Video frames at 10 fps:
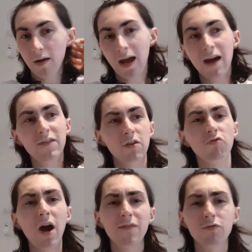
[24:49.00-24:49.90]
having a
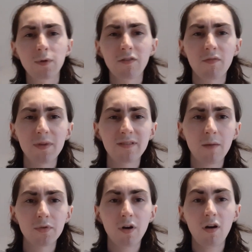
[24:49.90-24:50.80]
rivalry with Miss
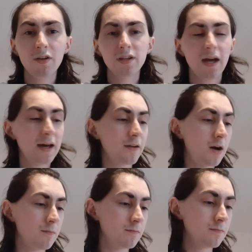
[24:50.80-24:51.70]
Appleyard,
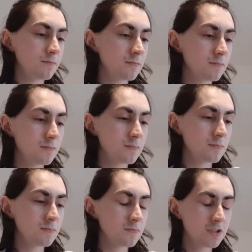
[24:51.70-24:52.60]
and
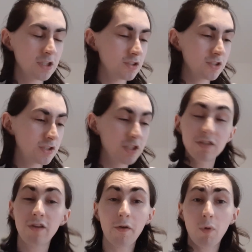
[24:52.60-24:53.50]
she
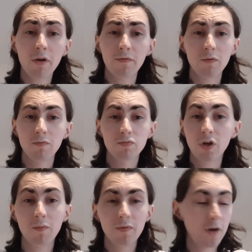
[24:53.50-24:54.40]
just done a wonderful
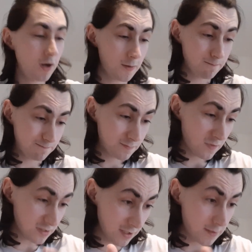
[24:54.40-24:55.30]
job.
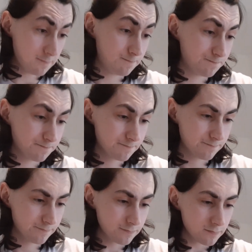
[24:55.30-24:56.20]
So yeah,
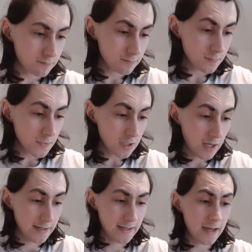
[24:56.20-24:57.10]

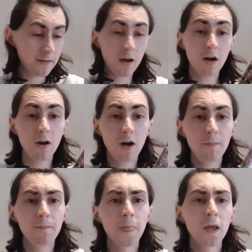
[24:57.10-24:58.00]
and again,
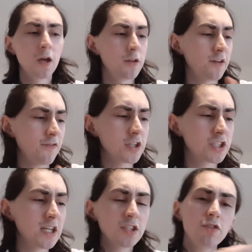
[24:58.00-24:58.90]
the French
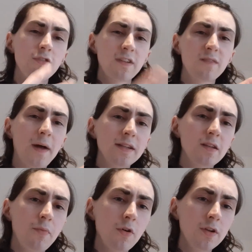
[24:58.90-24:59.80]
teacher is expanded
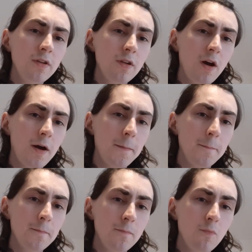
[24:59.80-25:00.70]
upon.
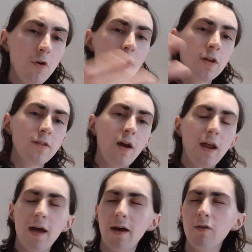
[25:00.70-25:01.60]
Whereas,
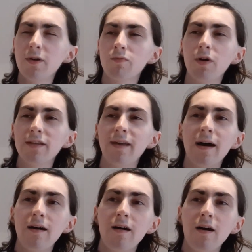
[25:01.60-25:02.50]
and I always wanted
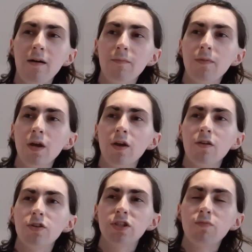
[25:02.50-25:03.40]
that
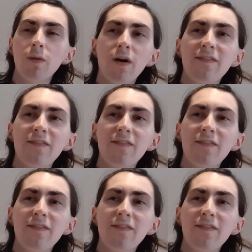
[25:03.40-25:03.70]
because she's one of my